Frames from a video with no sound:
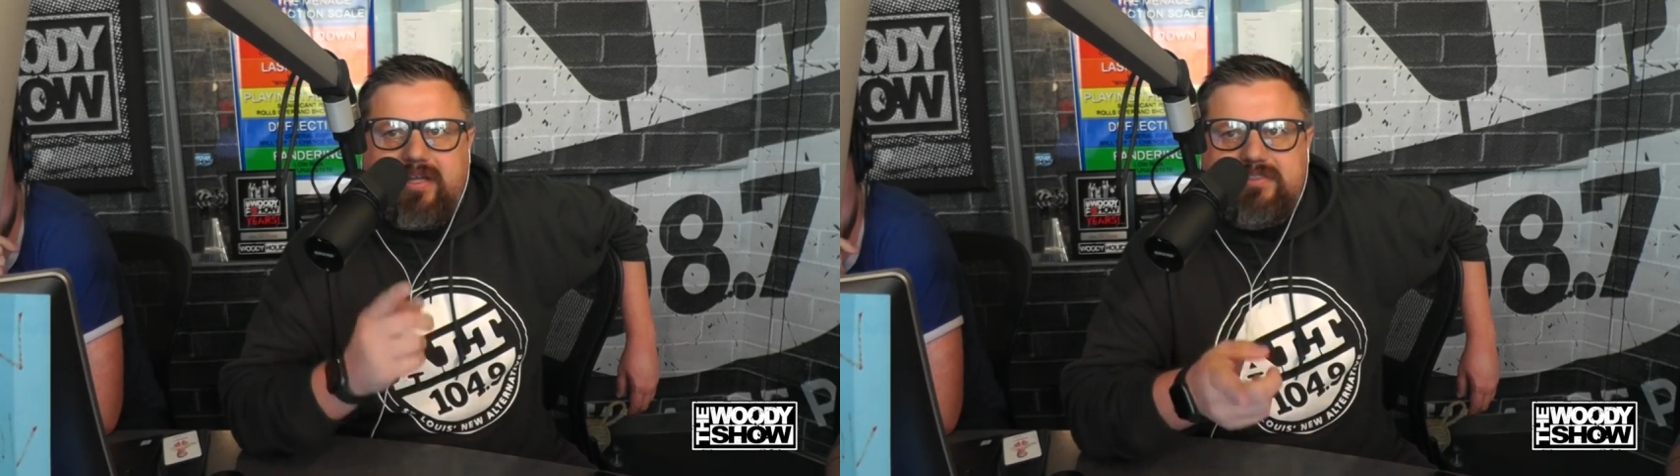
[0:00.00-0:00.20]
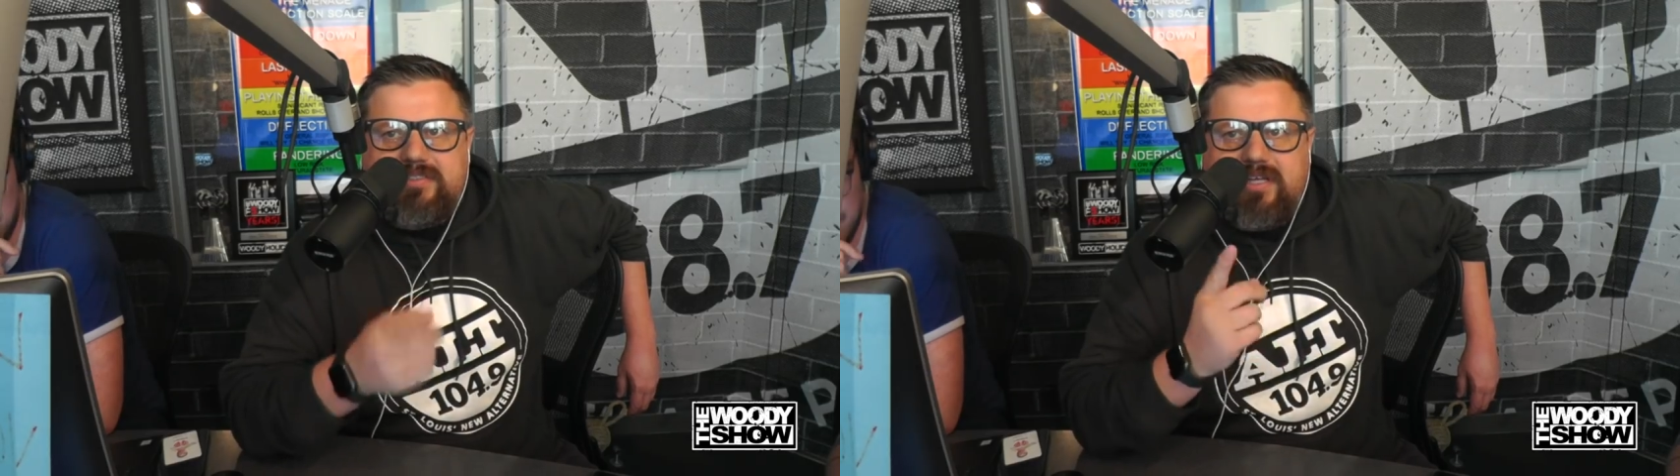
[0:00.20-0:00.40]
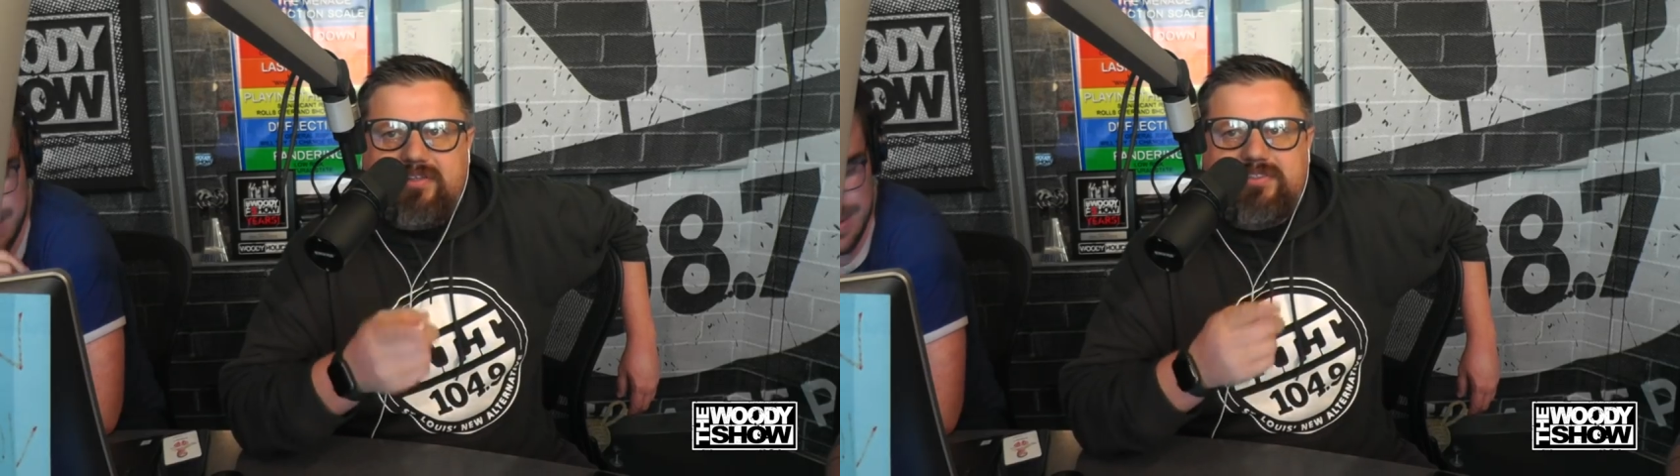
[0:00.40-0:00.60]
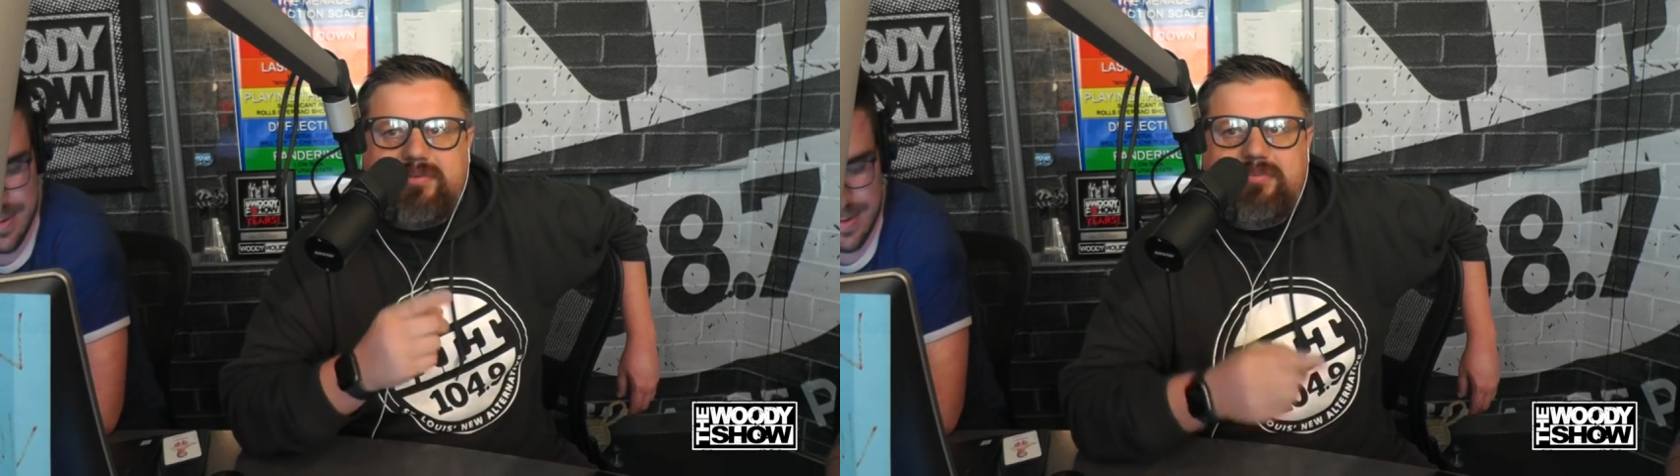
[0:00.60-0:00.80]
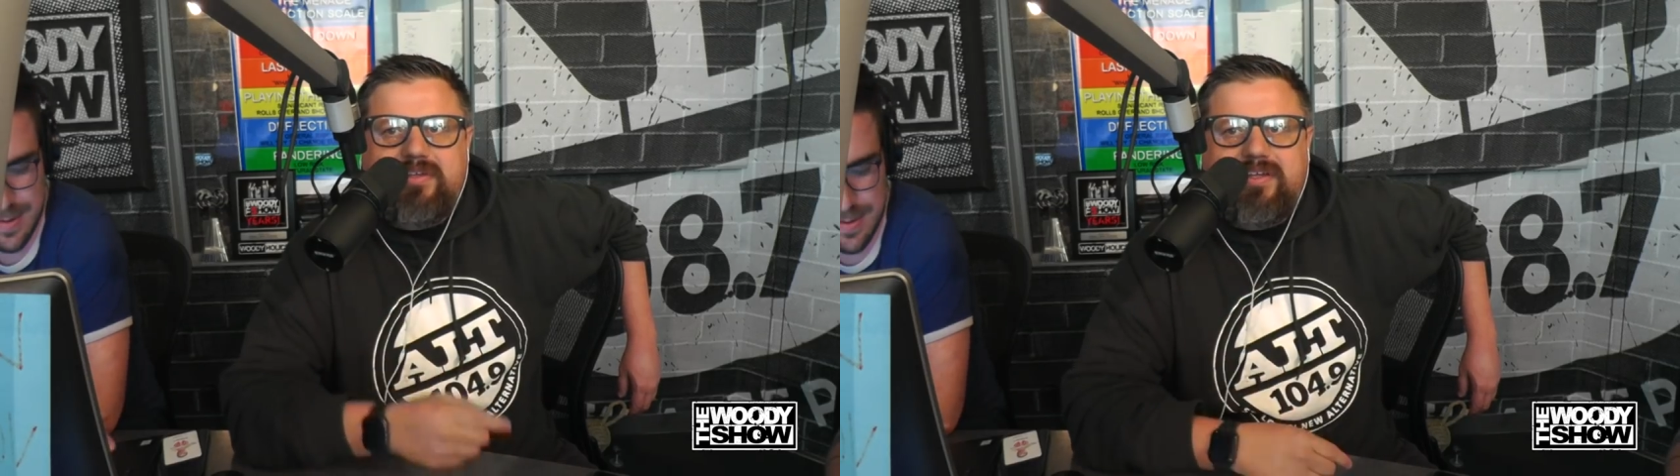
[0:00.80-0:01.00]
he has to tell us
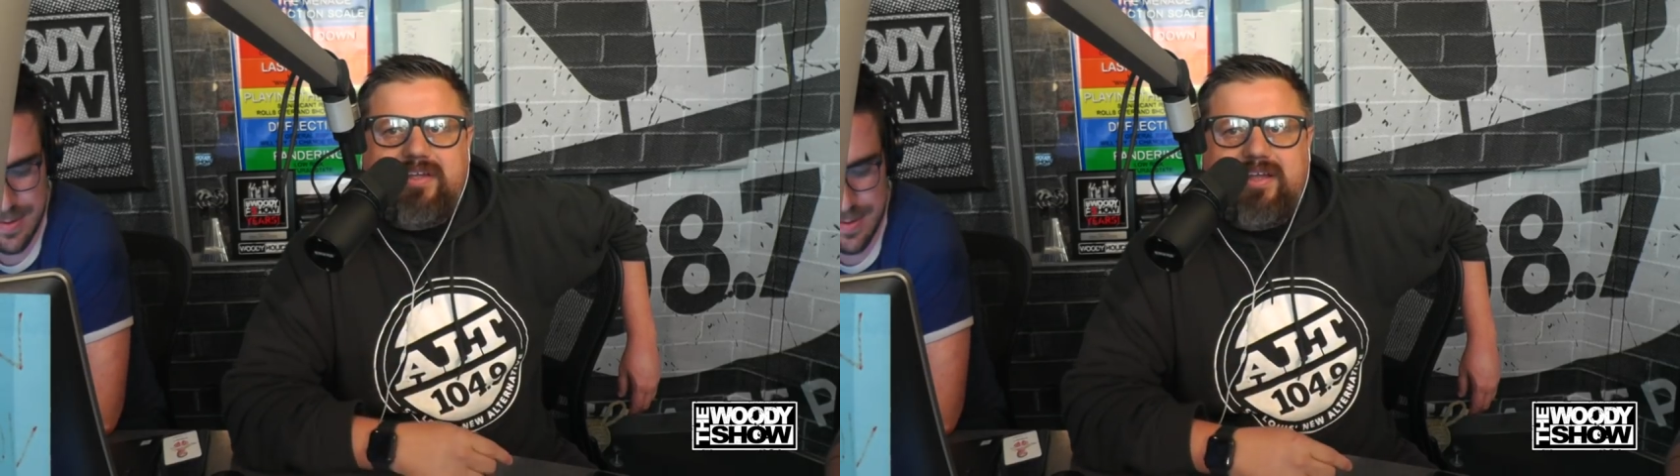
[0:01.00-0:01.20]
something,